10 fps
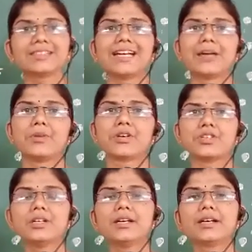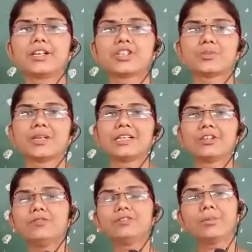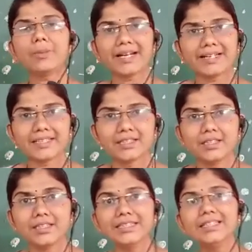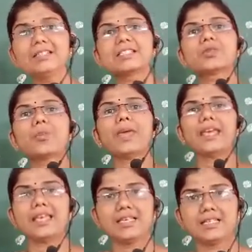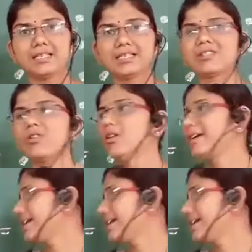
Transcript: three-dimensional arrangement of the particle in a space is called